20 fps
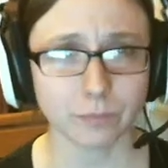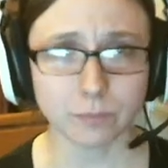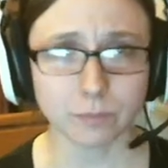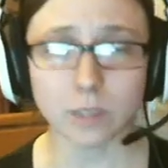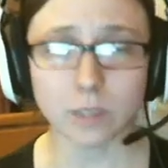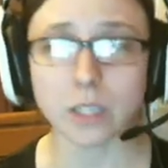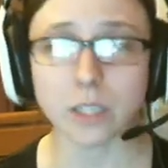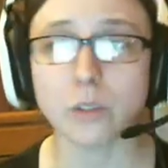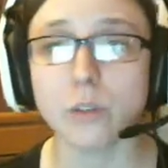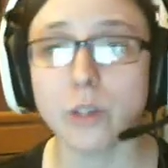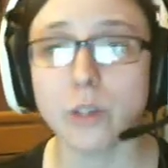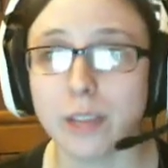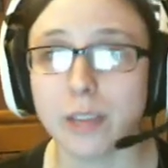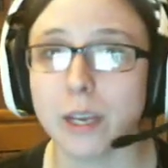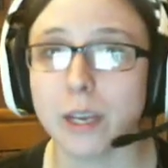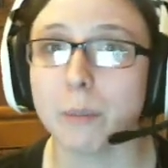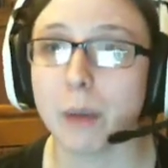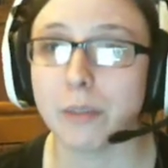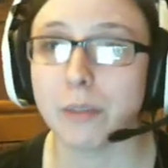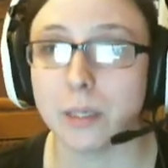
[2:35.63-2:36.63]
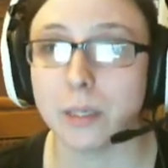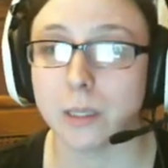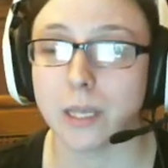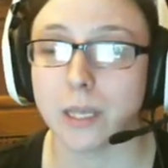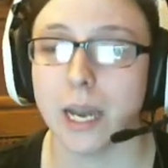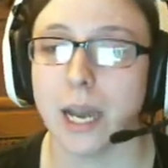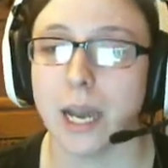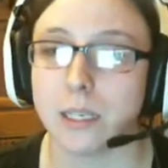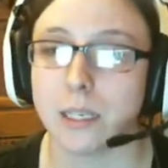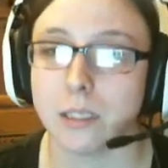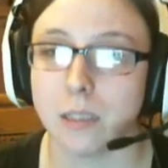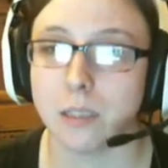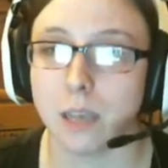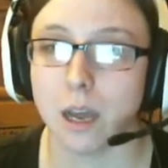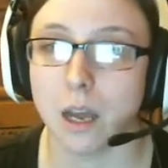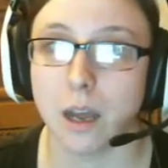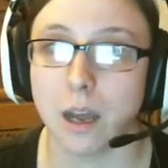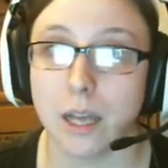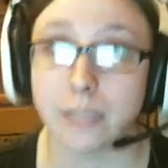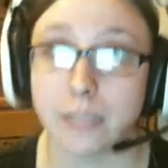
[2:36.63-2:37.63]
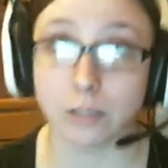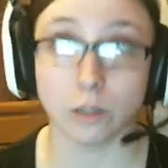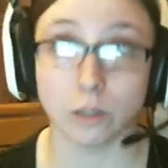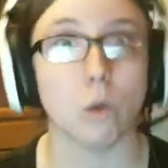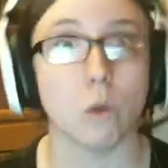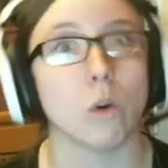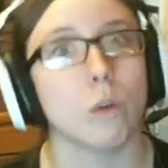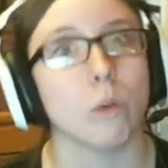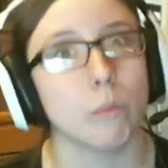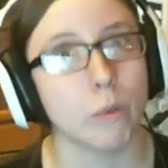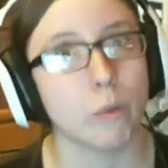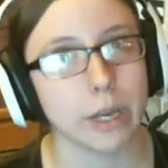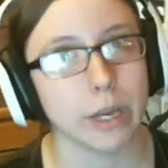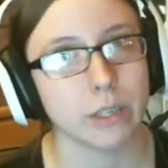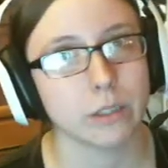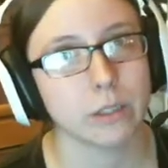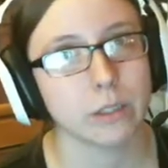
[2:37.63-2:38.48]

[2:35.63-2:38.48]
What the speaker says: So you can think about this as a local point.